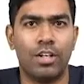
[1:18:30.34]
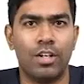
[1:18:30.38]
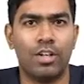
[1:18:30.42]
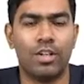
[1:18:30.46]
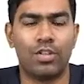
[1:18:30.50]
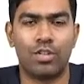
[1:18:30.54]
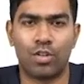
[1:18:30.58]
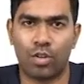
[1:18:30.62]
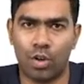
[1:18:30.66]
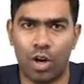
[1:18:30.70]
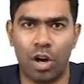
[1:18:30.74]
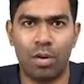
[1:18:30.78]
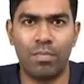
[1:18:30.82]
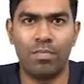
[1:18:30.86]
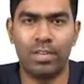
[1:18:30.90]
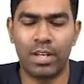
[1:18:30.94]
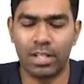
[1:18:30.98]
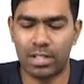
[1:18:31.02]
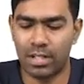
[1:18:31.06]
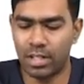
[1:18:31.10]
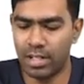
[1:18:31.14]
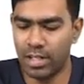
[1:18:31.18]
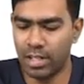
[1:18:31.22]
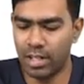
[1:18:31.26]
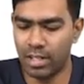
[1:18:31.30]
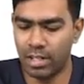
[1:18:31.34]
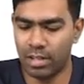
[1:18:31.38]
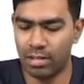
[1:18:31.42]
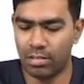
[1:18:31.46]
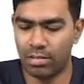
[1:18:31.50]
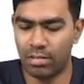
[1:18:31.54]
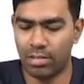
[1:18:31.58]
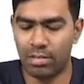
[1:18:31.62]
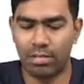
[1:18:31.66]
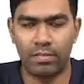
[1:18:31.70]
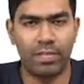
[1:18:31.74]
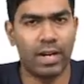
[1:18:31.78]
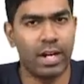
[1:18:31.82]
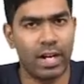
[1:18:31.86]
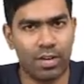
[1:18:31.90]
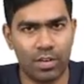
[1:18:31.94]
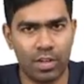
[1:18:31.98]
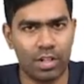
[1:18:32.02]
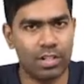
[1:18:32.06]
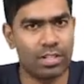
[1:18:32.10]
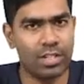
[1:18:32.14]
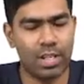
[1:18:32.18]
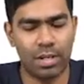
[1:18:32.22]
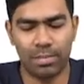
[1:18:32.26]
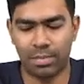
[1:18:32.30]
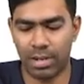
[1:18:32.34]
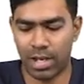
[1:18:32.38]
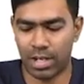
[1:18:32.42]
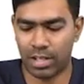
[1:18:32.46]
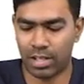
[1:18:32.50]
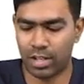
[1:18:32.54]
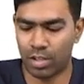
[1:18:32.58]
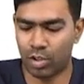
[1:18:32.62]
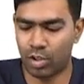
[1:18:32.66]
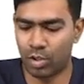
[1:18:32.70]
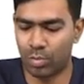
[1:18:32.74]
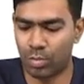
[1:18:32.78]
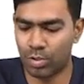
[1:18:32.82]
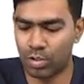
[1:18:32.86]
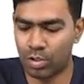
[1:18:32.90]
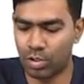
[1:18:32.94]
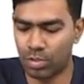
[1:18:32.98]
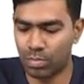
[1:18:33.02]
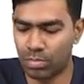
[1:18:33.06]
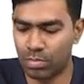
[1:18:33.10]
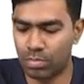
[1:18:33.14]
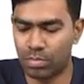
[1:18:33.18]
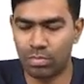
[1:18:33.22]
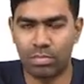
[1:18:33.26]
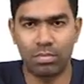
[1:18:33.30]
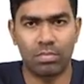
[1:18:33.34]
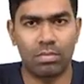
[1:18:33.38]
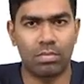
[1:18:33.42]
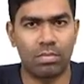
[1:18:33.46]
So obviously, whenever you see a marker chromosome,